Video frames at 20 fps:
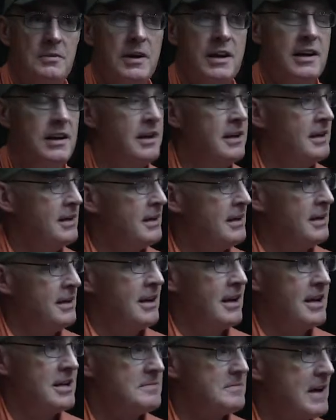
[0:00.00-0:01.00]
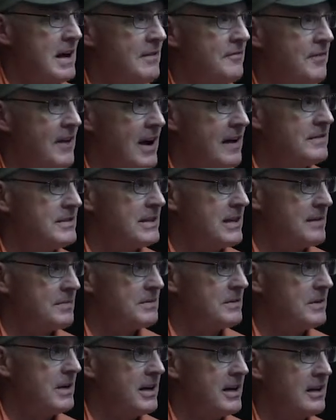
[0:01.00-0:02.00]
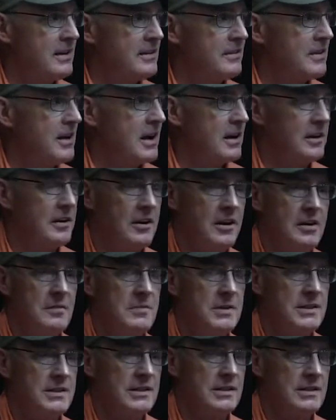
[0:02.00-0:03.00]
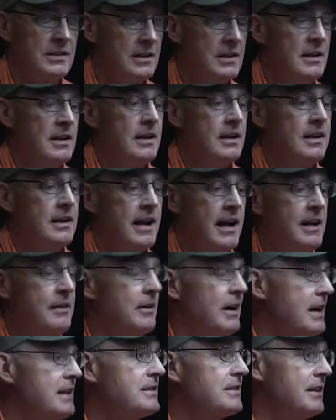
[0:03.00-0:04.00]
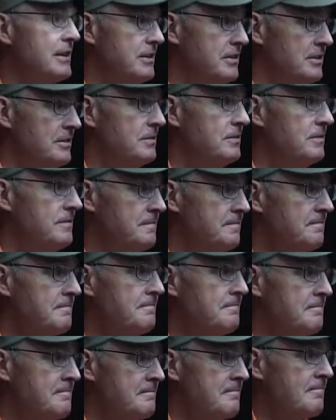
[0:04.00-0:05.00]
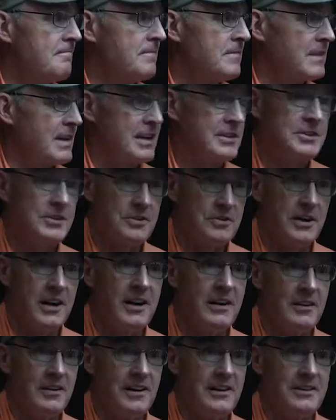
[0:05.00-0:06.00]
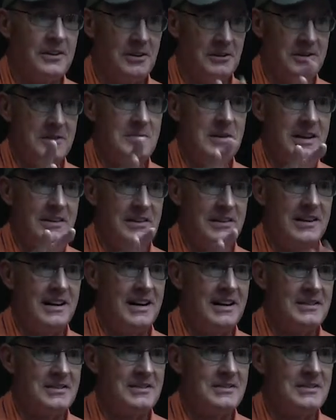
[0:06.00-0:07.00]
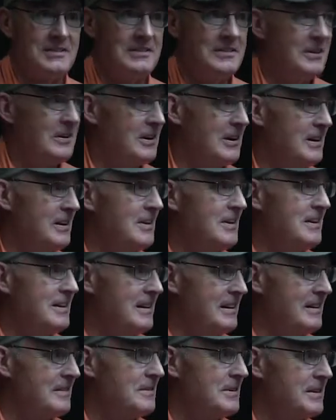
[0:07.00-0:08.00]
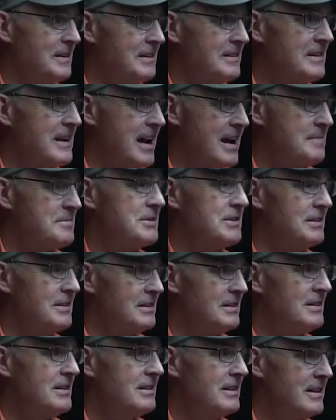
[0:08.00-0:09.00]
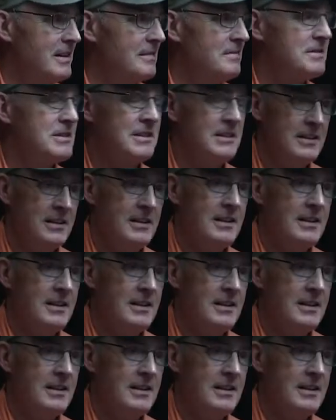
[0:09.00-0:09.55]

away. I was about 5 steps away, and the thought occurred to me. He says, dang rights they do. That's a trigger. I told you about the eyes early on here with the damsel nymphs,